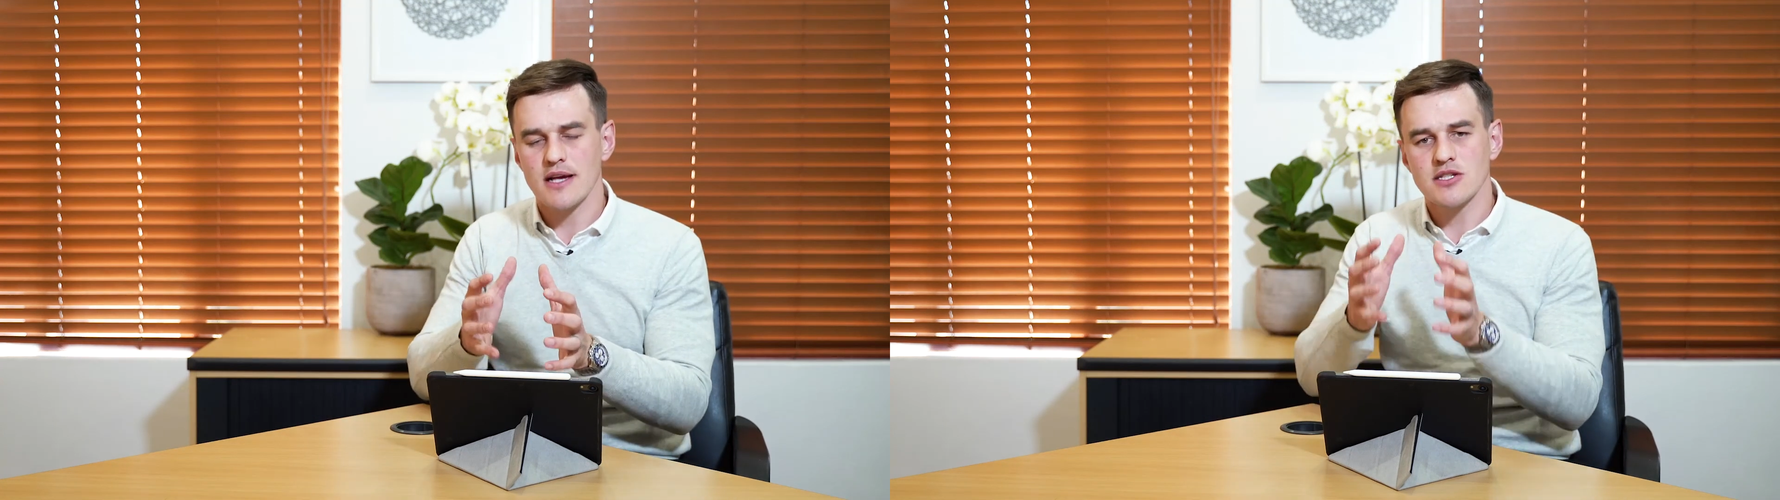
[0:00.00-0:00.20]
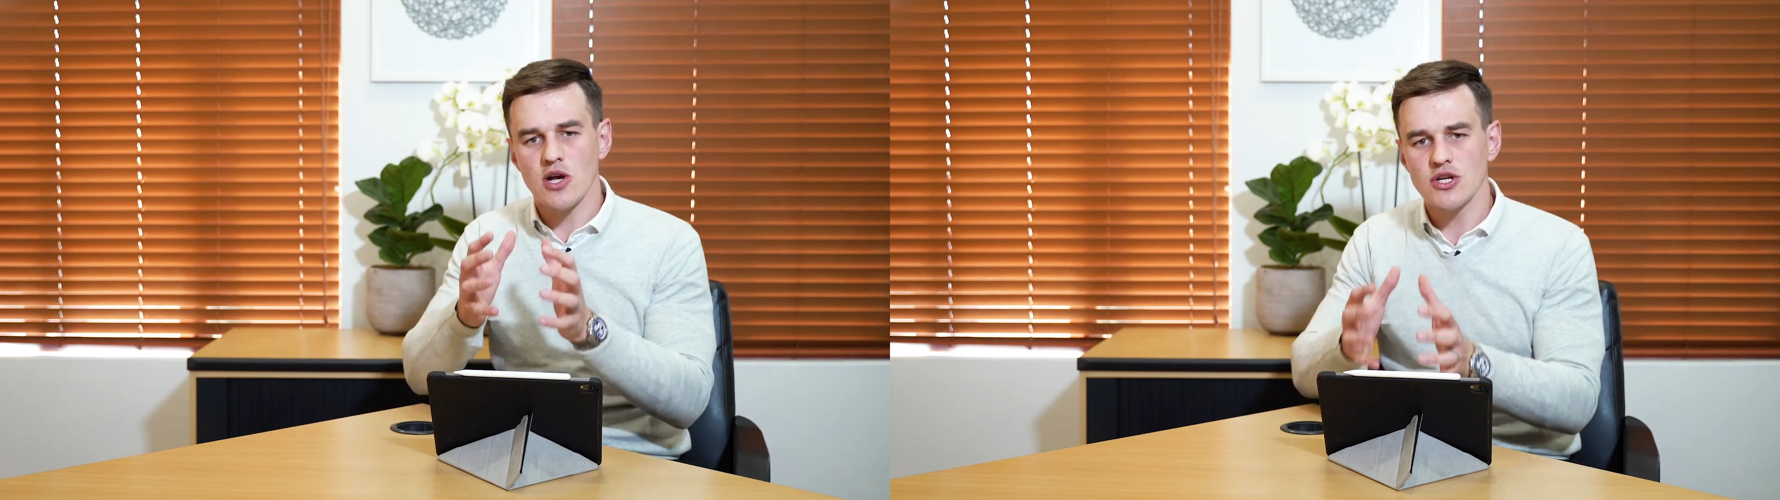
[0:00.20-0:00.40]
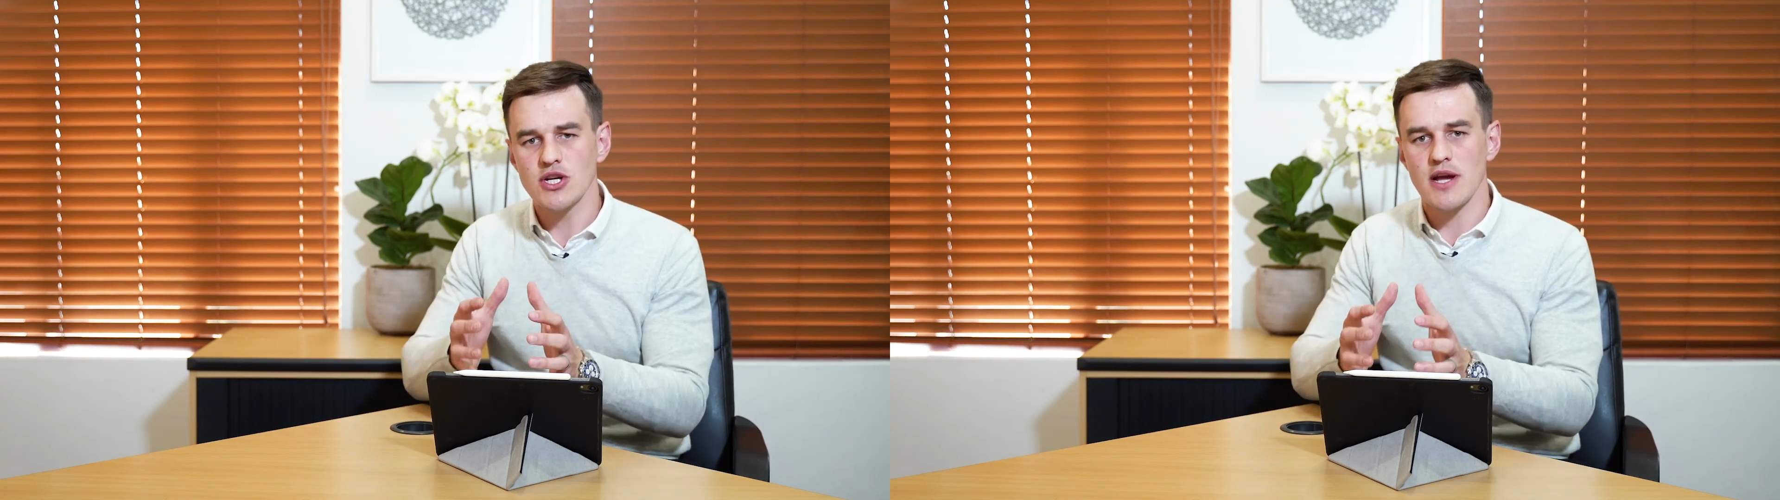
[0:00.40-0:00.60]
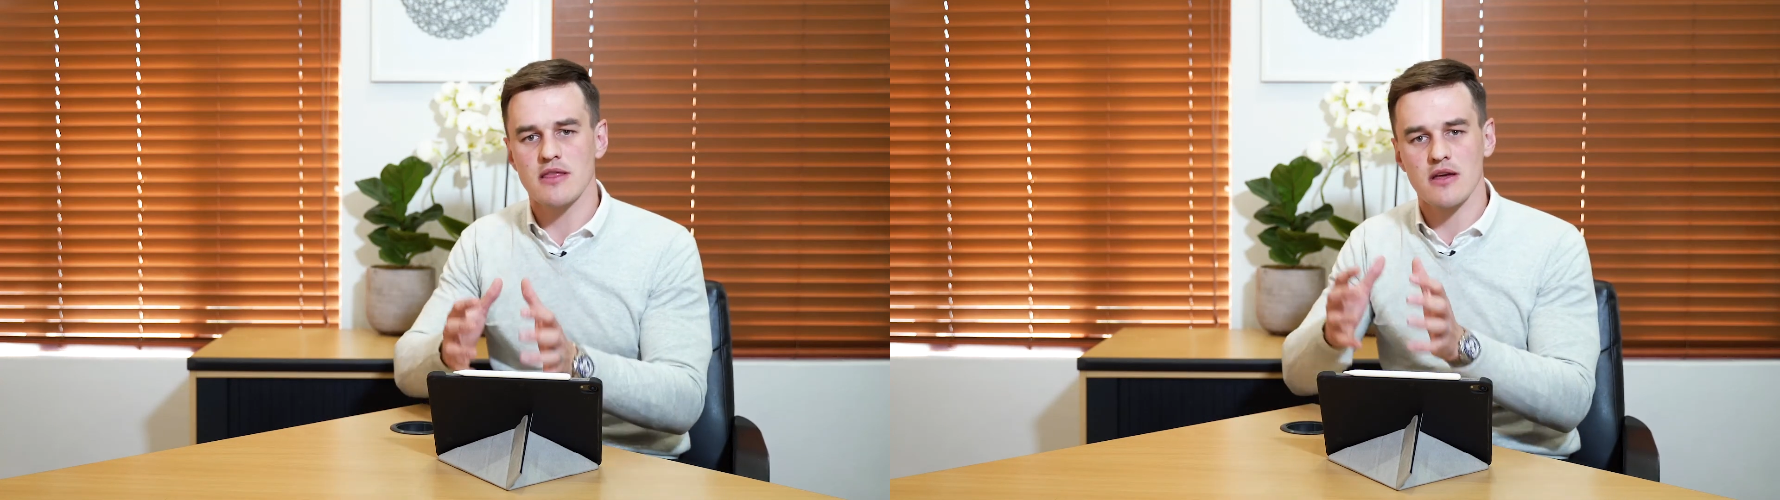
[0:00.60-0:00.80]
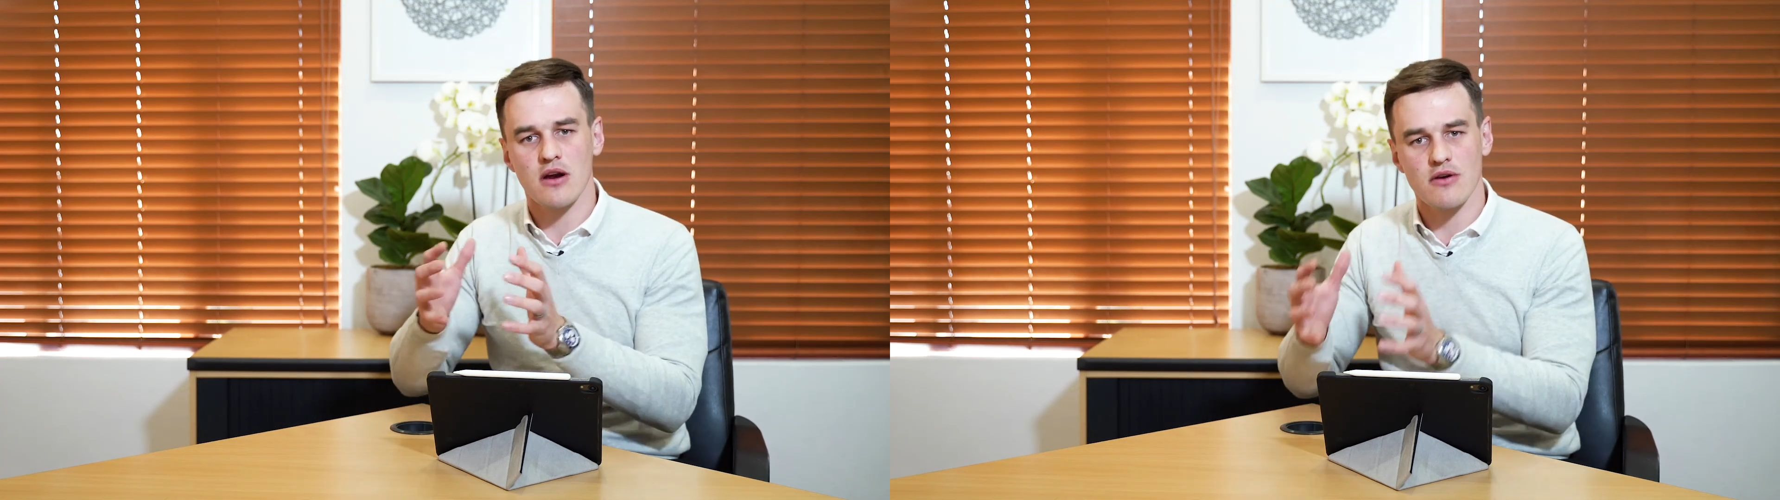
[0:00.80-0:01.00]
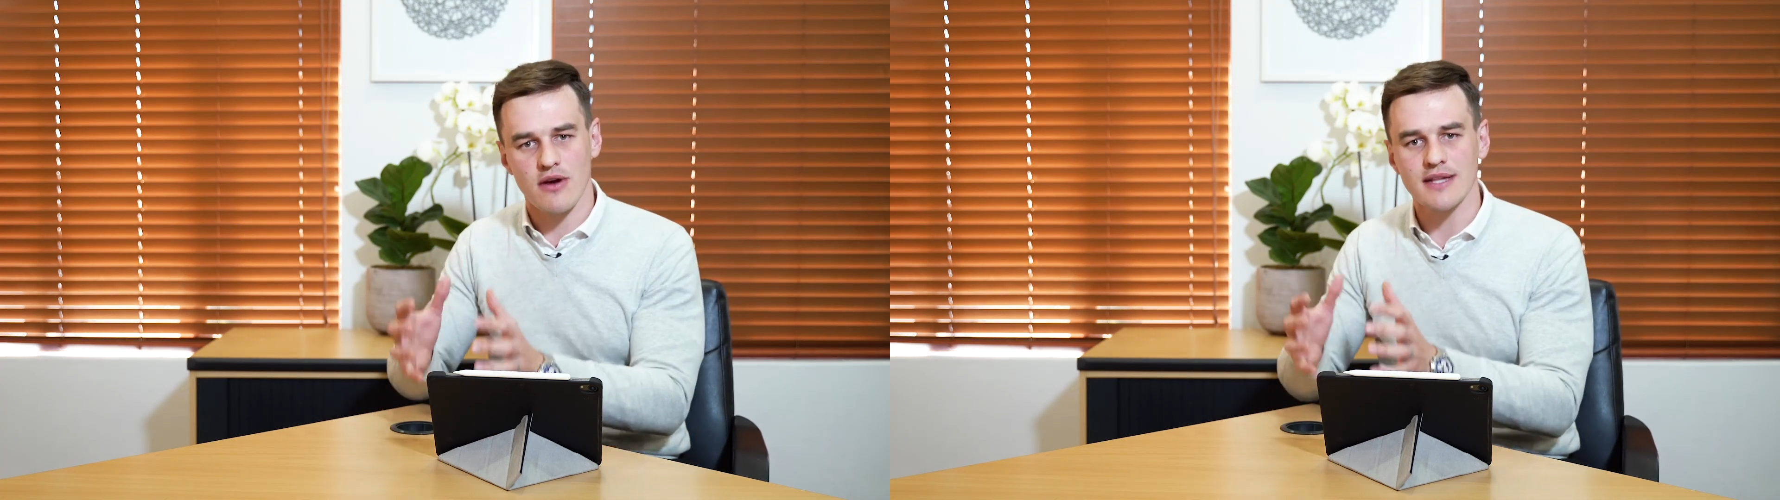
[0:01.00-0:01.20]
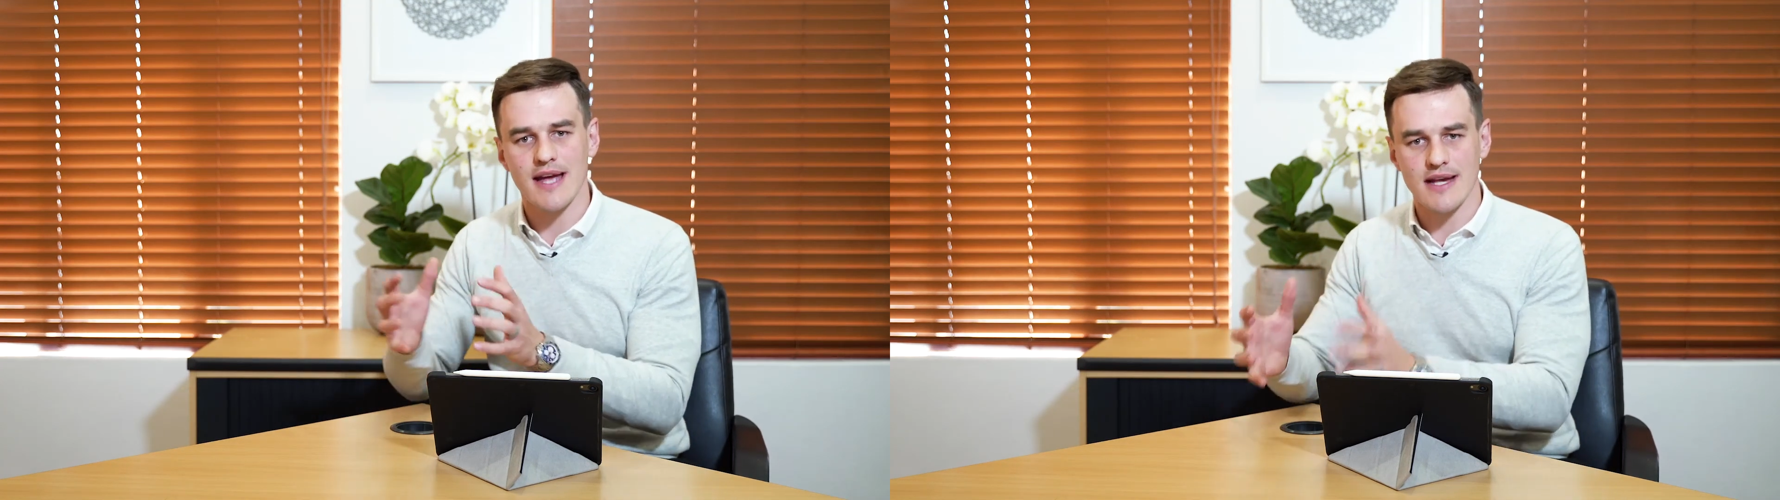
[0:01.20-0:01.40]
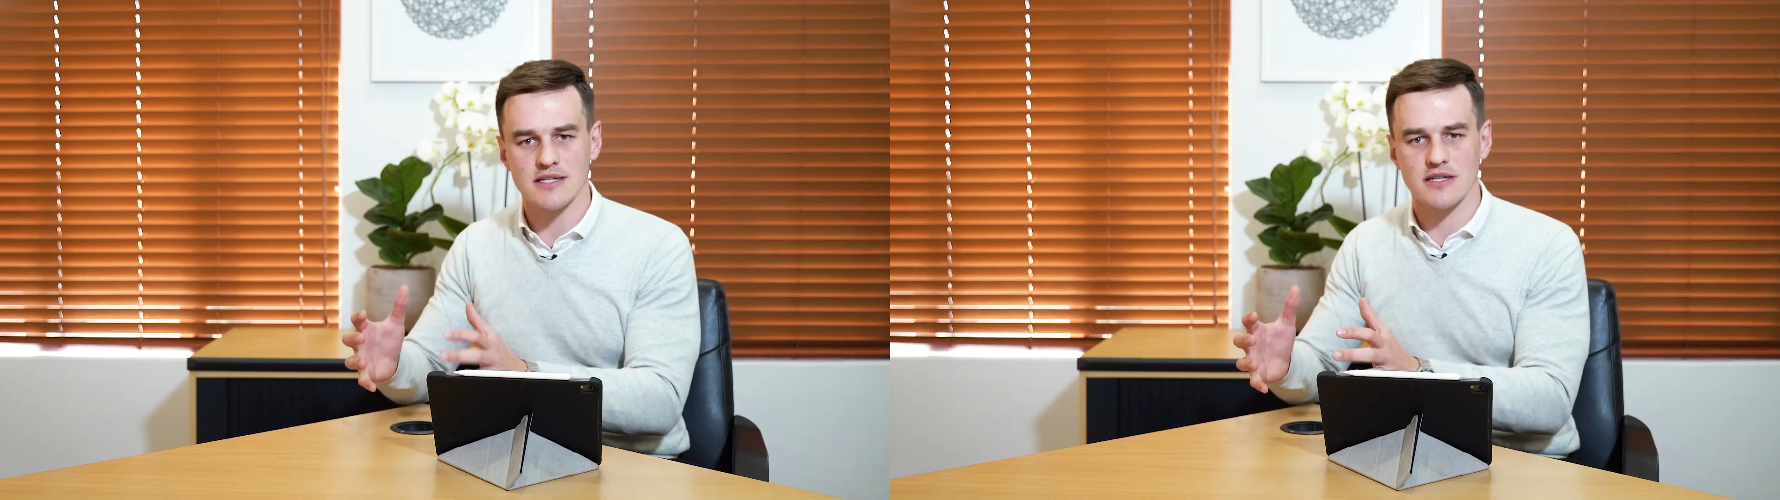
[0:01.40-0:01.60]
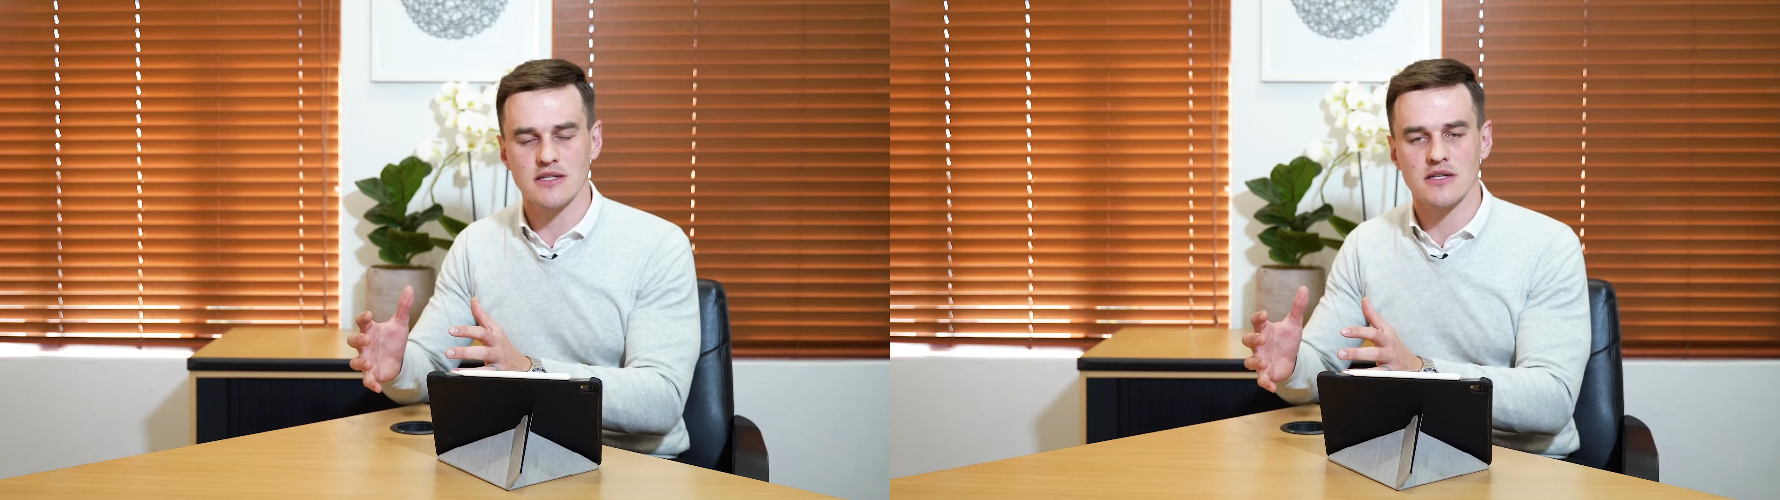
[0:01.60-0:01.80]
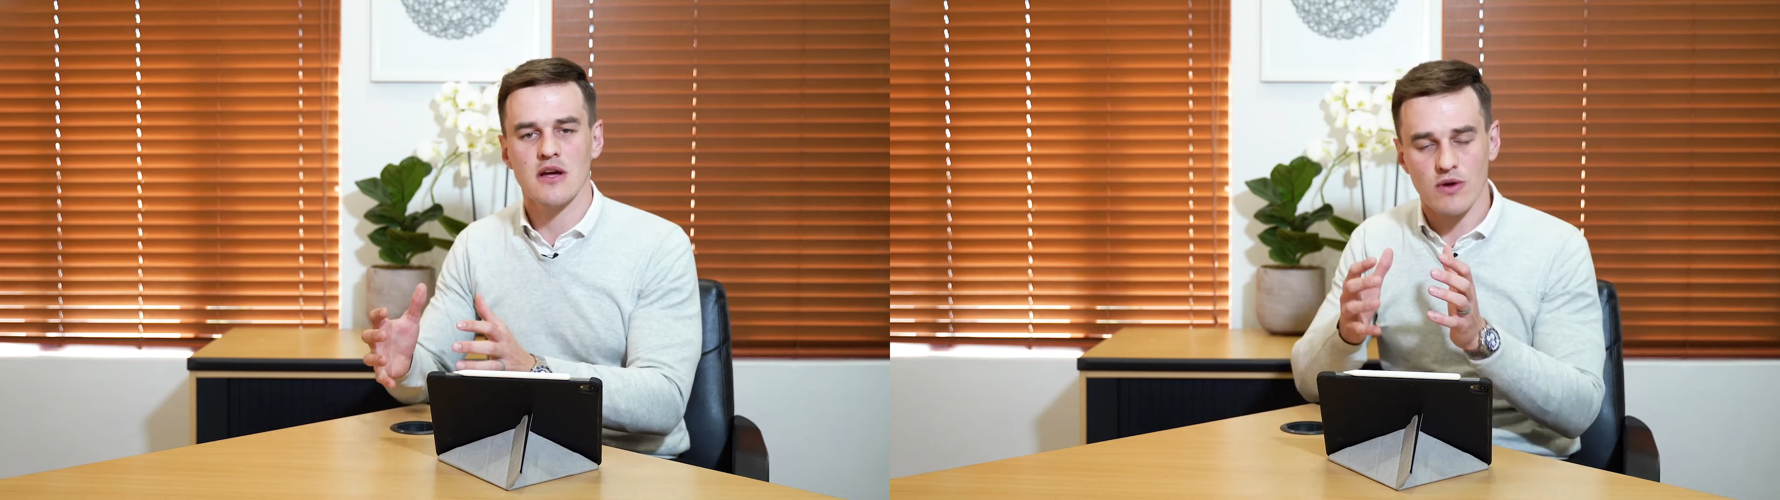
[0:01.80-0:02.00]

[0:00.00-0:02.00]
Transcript: associate the correct assets